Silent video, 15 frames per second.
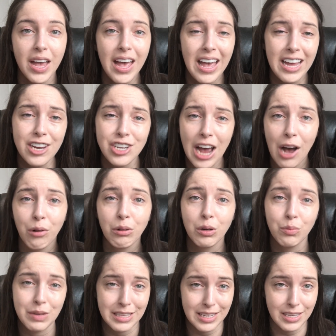Each hour
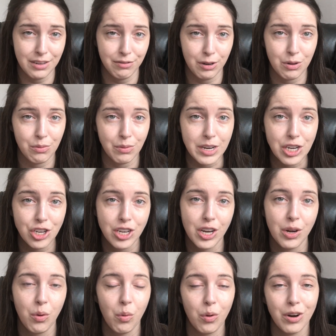was a different
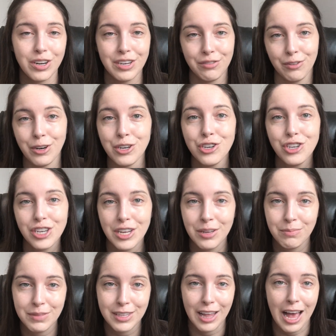region or different
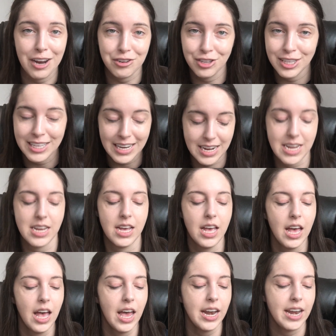gym/city.
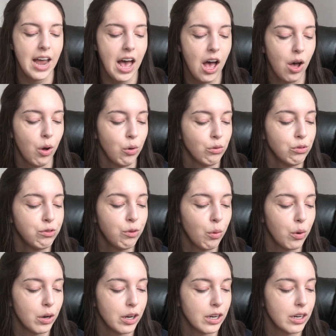Now,
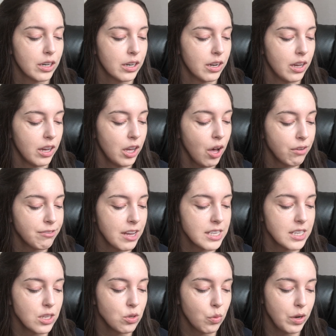for
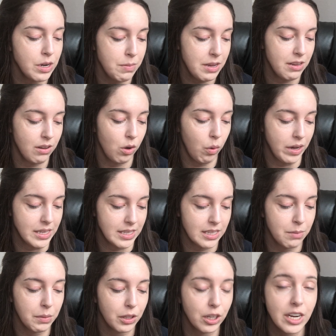GoFest, it's going to be quite
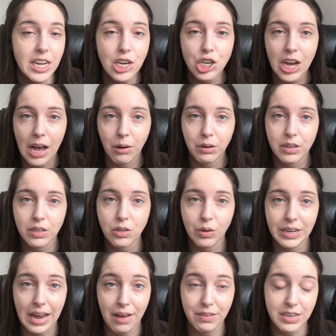similar. Each hour is
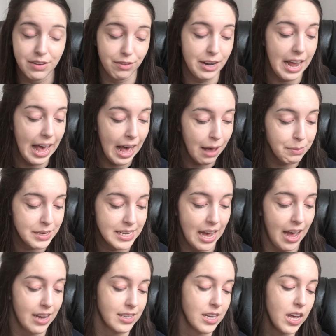going to have a different
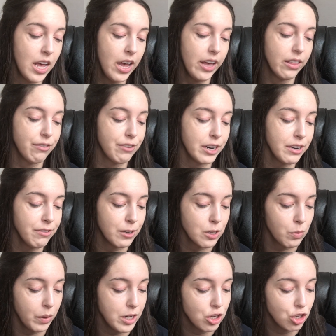habitat. The very
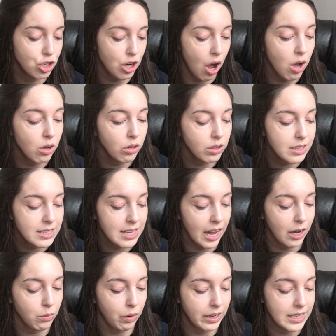first one is jungle, the
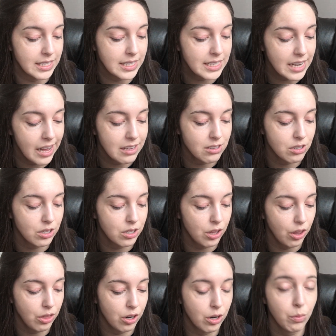second one is desert, the
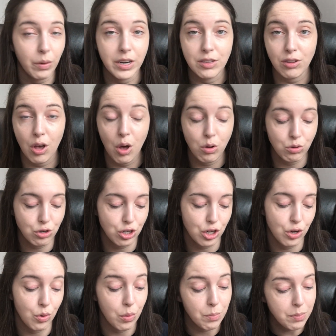third one is
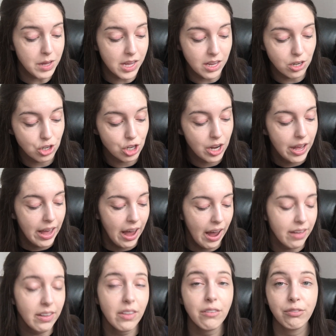ocean or beach,
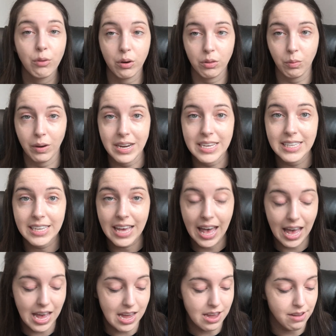and then the fourth one is
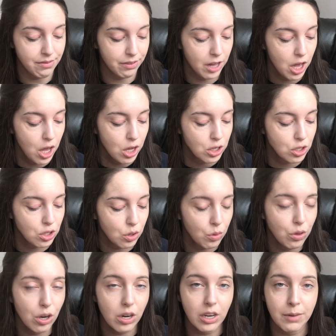cave. So
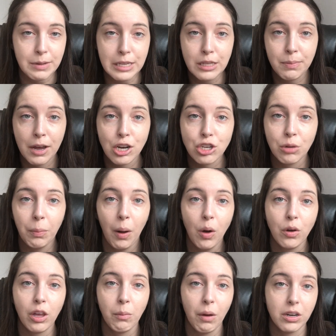there are going to be special
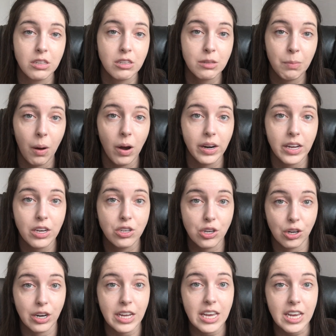Pokemon spawning
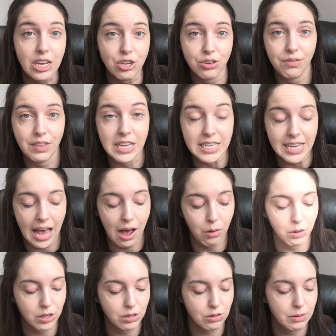during each of these
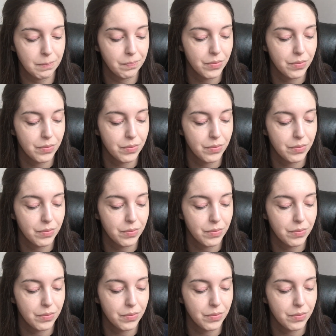hours.